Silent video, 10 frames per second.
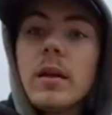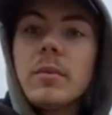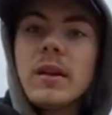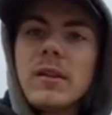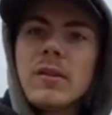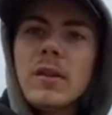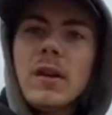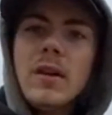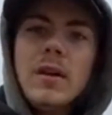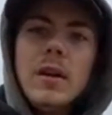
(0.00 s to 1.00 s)
because
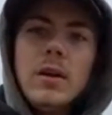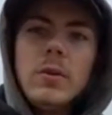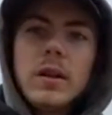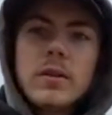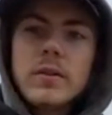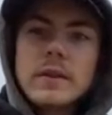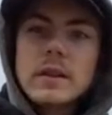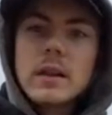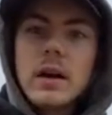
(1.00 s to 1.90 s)
I'd rather of